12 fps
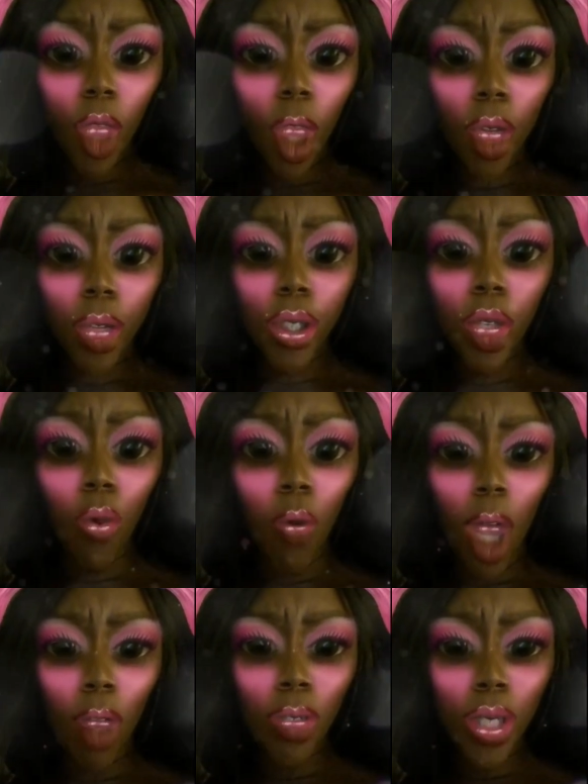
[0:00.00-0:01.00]
some
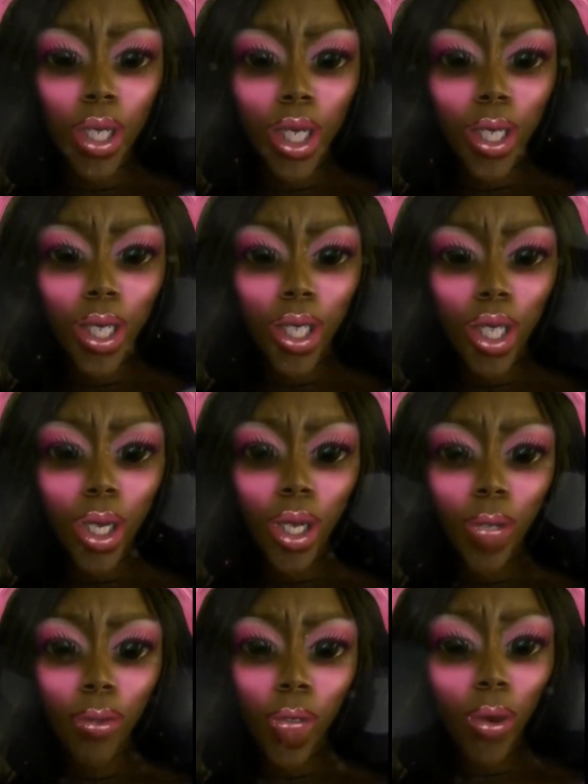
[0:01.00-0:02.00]
walnuts and stuff
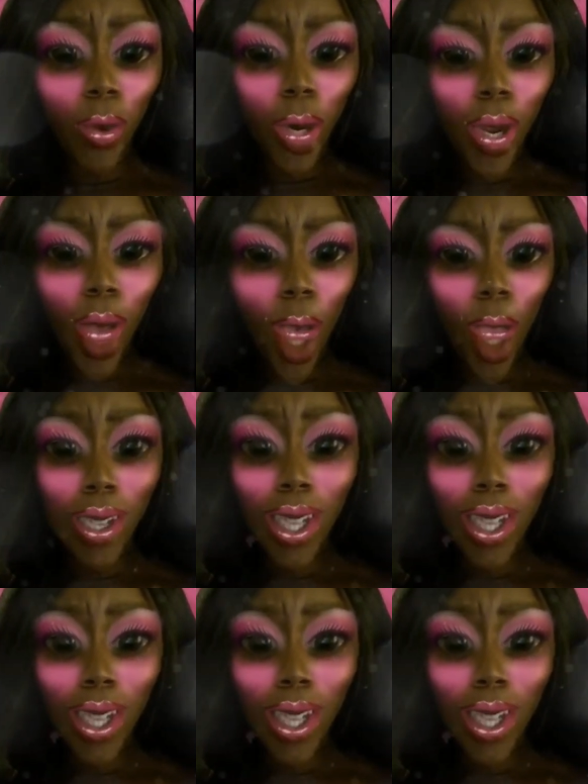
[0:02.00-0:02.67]
and whatnot.